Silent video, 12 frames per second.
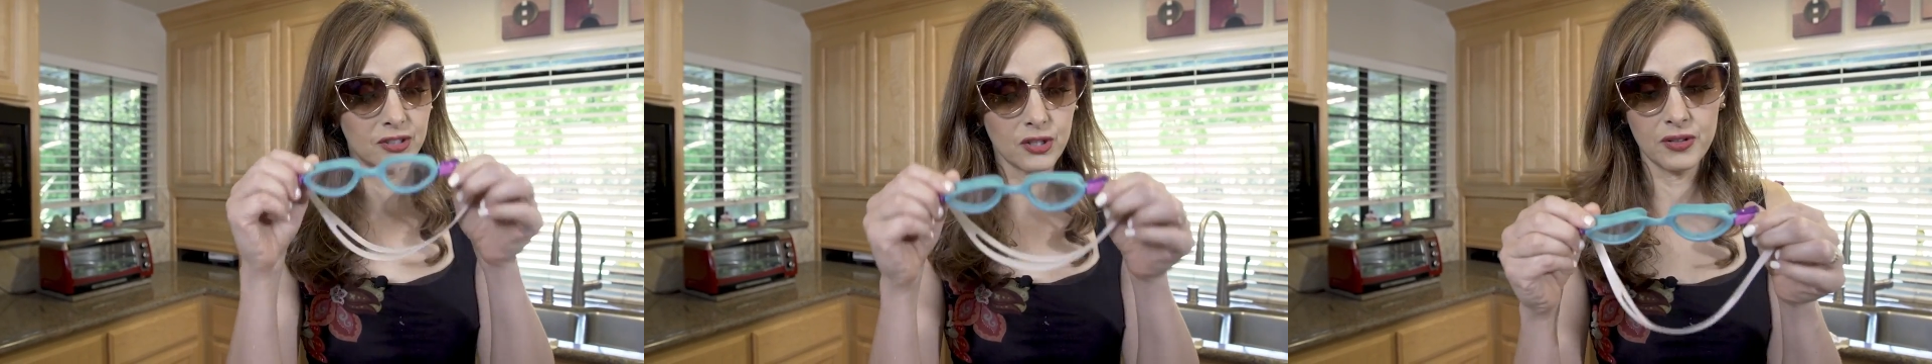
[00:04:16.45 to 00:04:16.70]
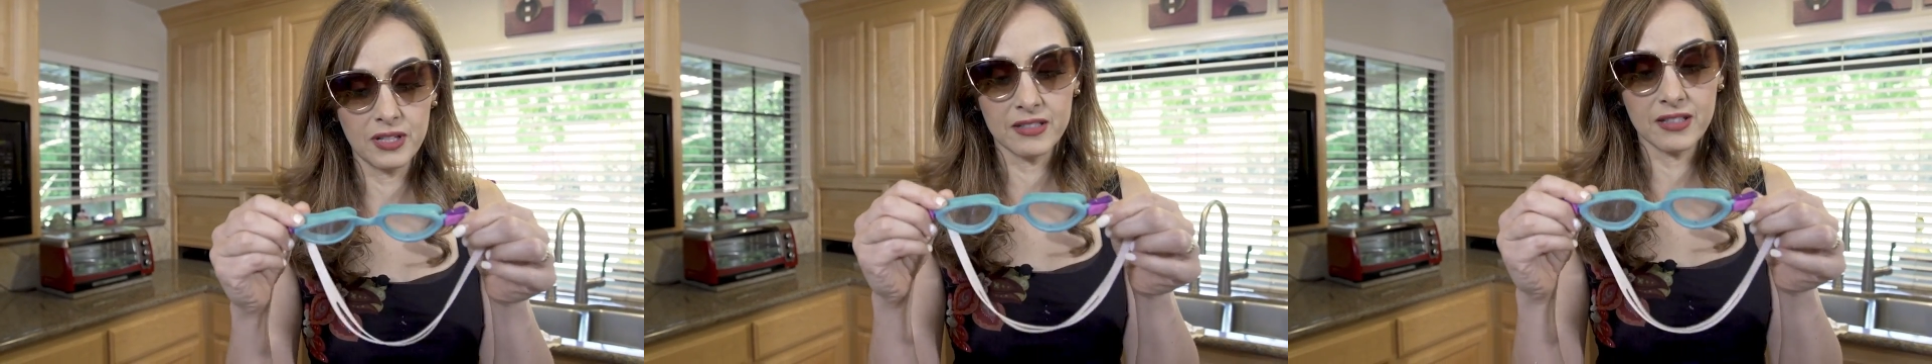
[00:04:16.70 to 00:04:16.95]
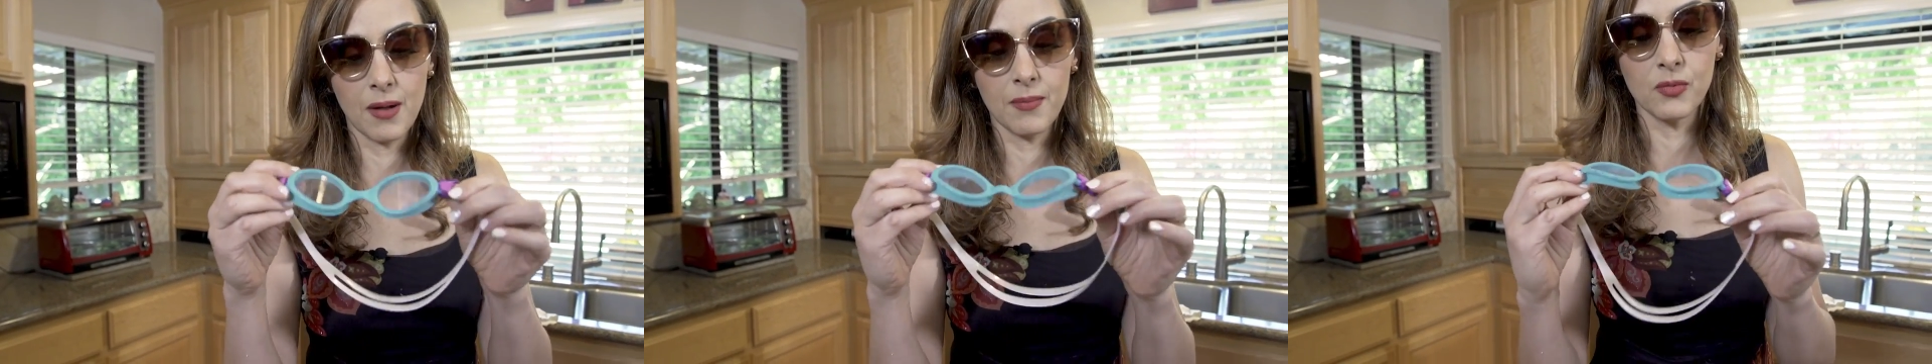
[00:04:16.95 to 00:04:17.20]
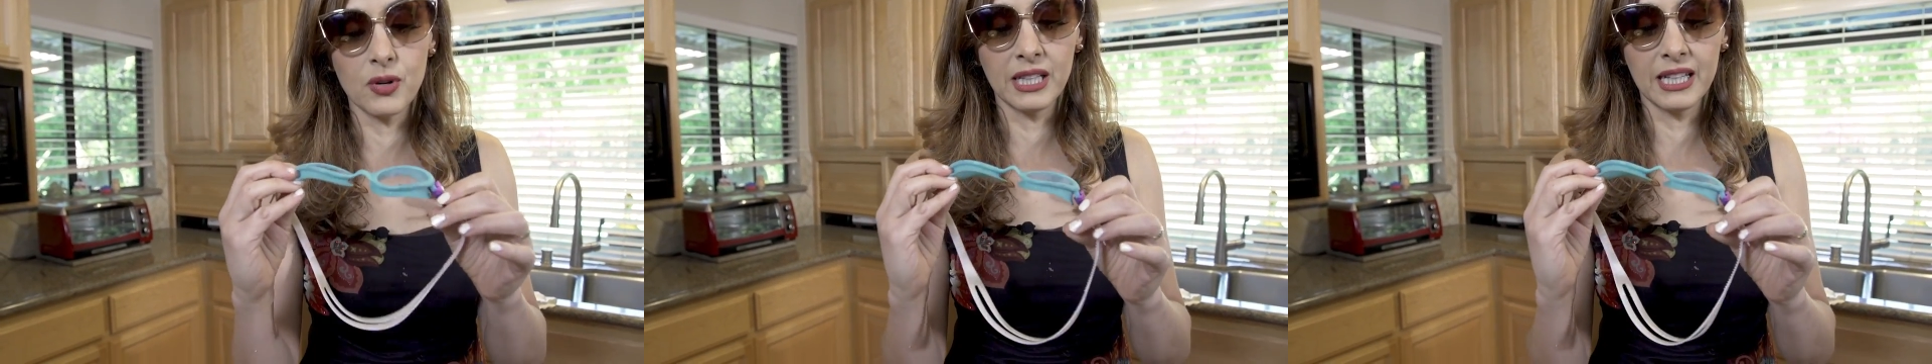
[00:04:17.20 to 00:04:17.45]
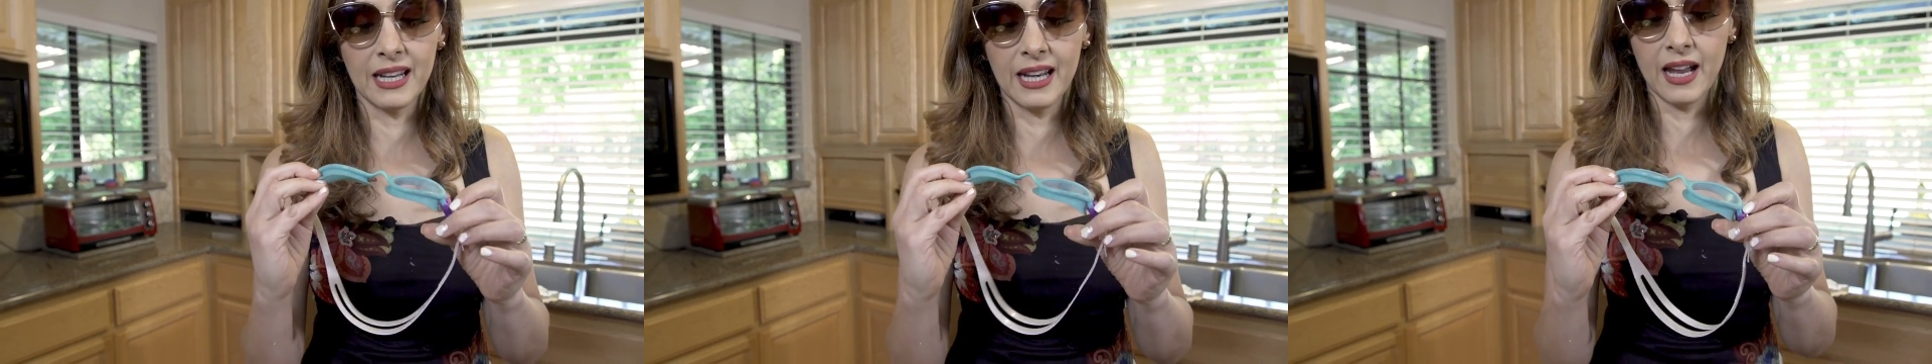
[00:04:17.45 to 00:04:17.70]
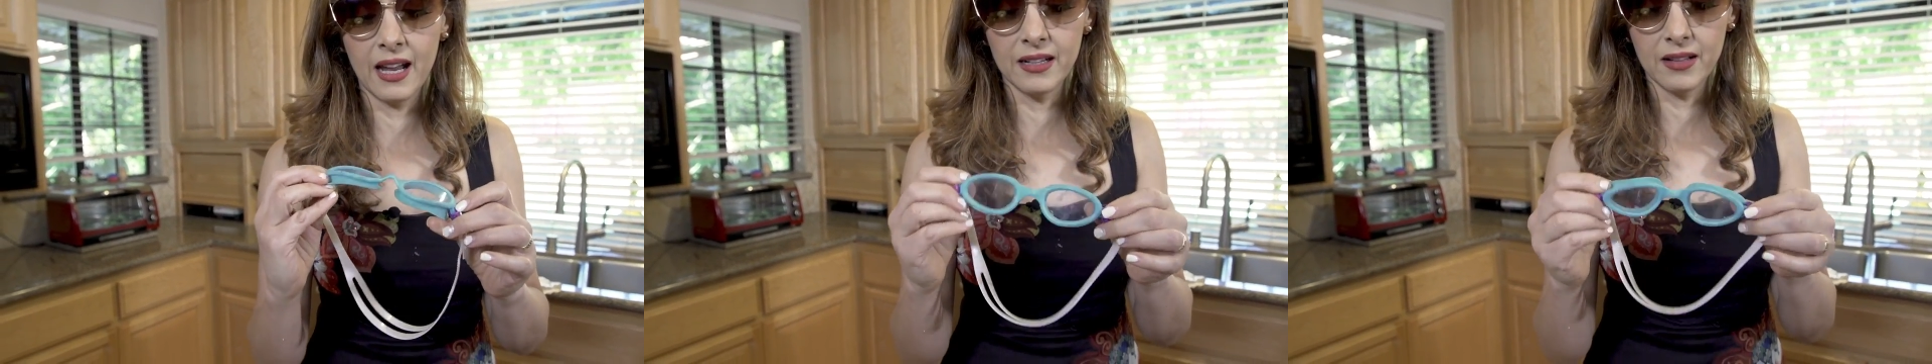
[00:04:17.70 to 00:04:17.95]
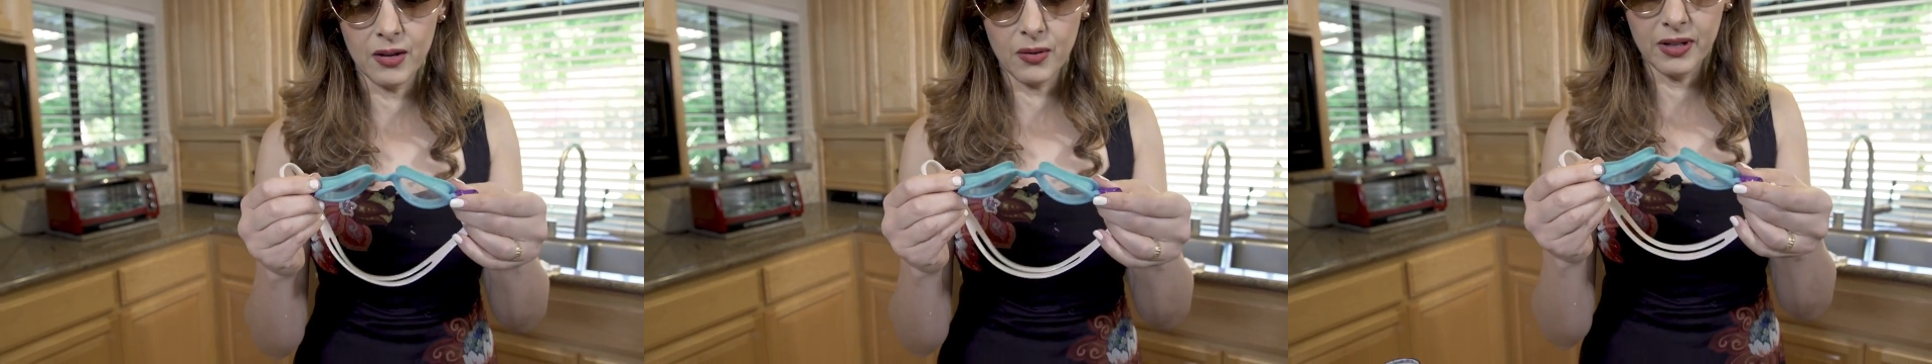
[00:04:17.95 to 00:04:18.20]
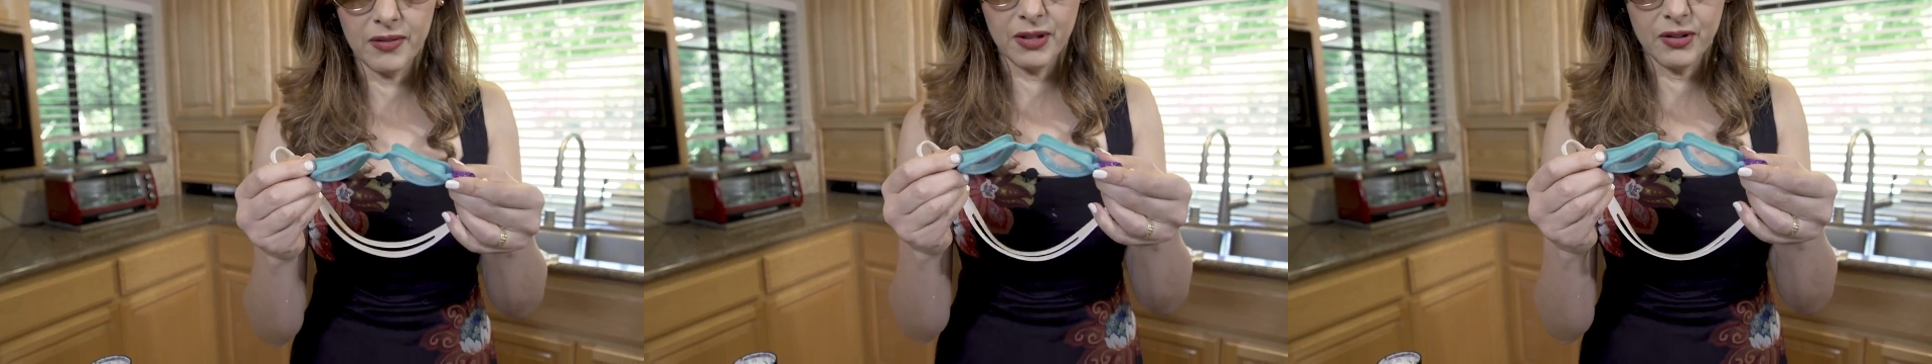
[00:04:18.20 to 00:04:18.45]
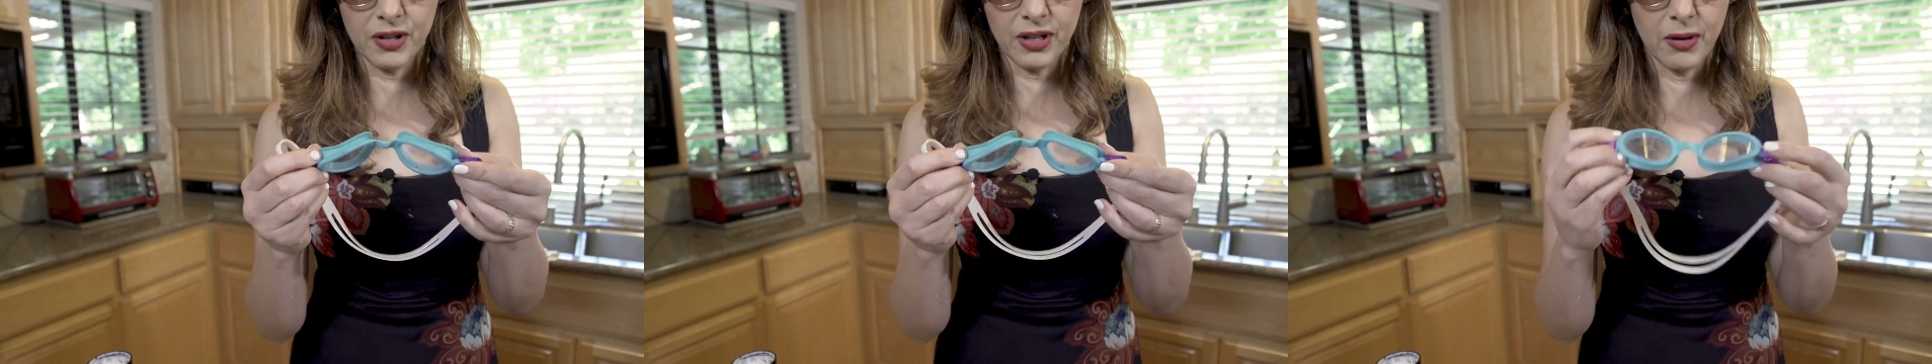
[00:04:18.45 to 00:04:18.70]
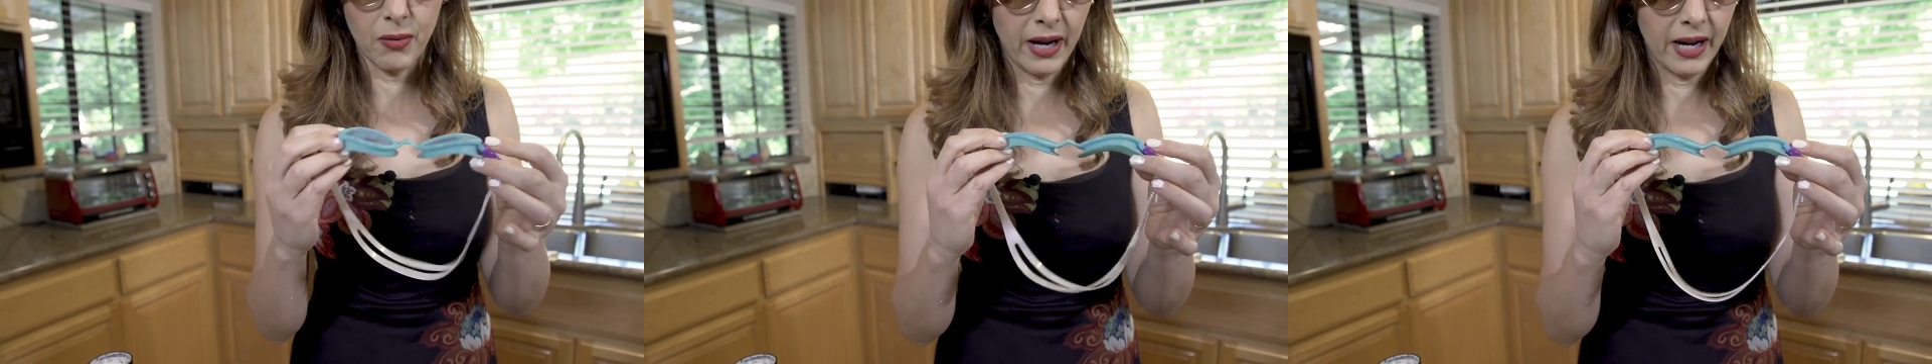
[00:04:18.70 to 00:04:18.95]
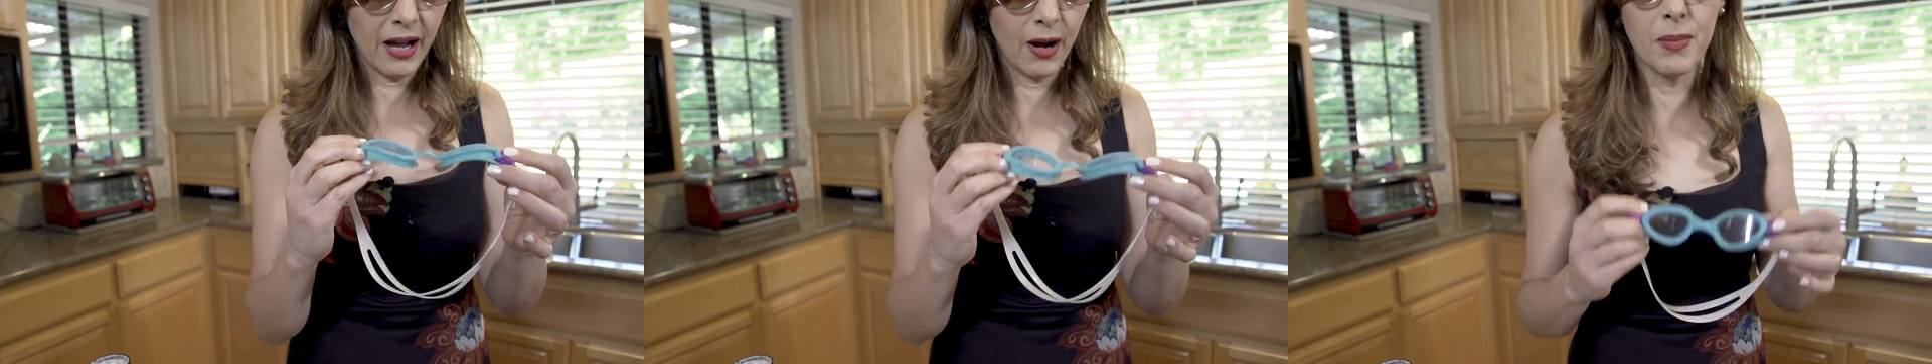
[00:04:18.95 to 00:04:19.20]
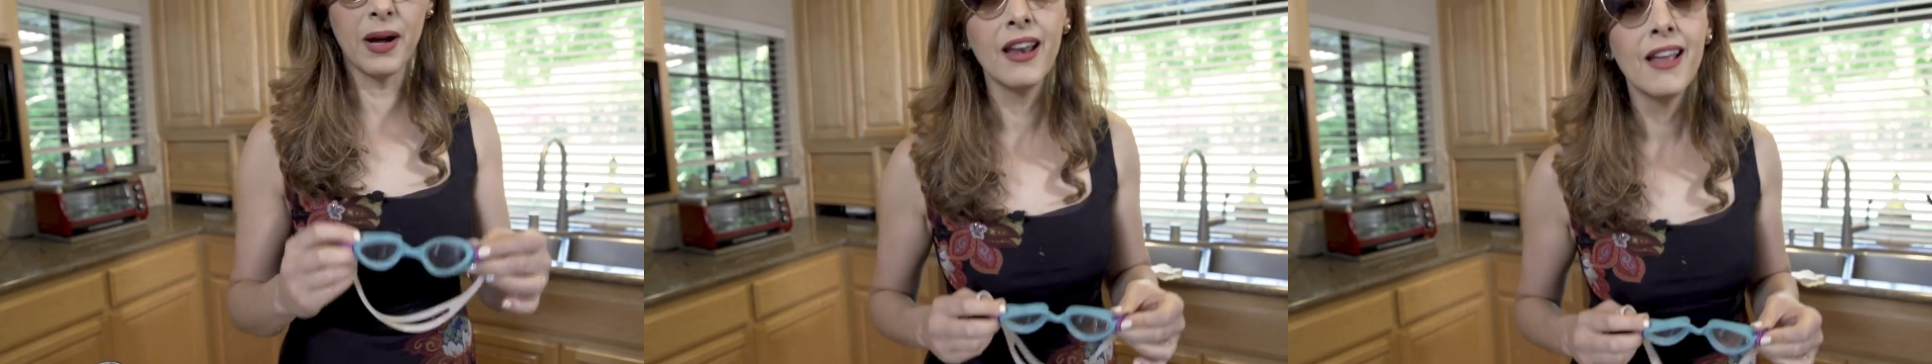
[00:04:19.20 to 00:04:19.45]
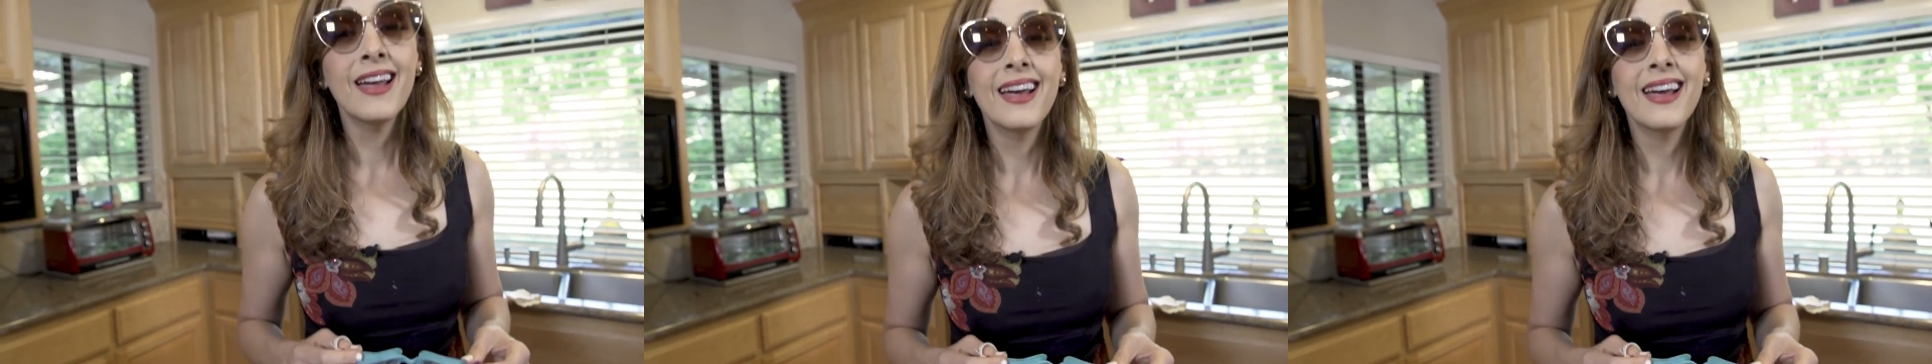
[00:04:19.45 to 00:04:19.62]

So these come really in handy. They're even dirty right now, but